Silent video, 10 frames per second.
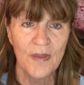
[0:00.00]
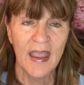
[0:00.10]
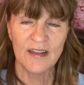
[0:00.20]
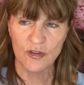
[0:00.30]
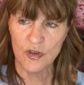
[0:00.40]

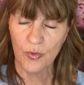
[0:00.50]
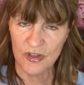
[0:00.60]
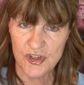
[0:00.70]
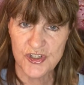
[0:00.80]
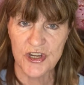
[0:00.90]
And so you want to
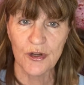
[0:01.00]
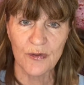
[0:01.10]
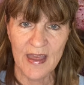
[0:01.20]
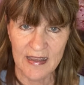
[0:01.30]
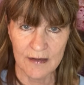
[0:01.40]
share
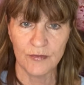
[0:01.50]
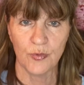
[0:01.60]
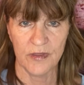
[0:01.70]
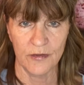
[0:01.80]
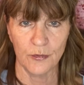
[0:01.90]
that gift
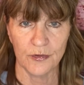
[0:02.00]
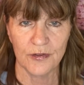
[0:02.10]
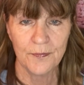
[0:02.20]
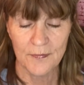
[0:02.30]
with others.